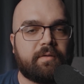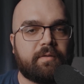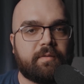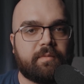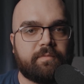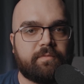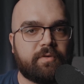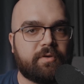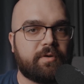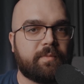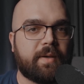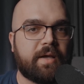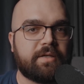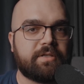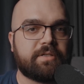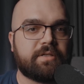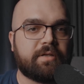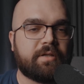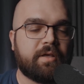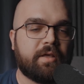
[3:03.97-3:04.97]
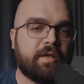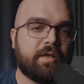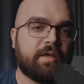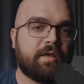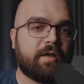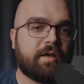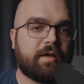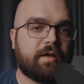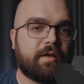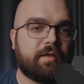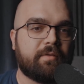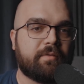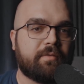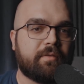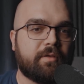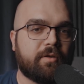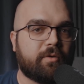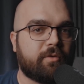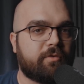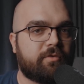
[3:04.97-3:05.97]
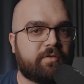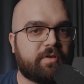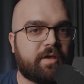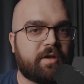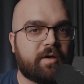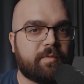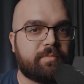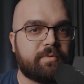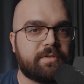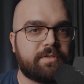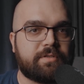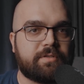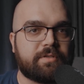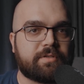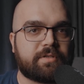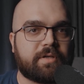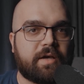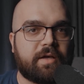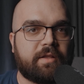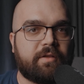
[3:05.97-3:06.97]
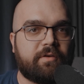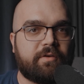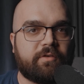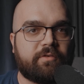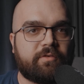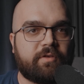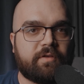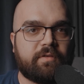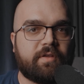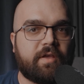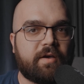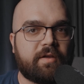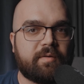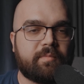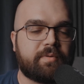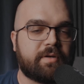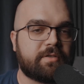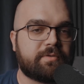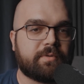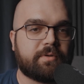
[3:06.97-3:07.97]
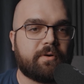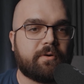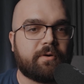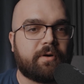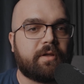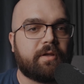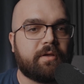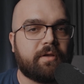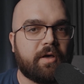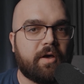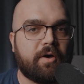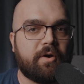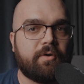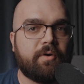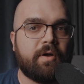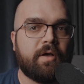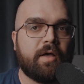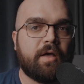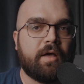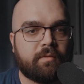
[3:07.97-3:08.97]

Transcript: If you could imagine, the old setup was just kind of just sit down and press record and go.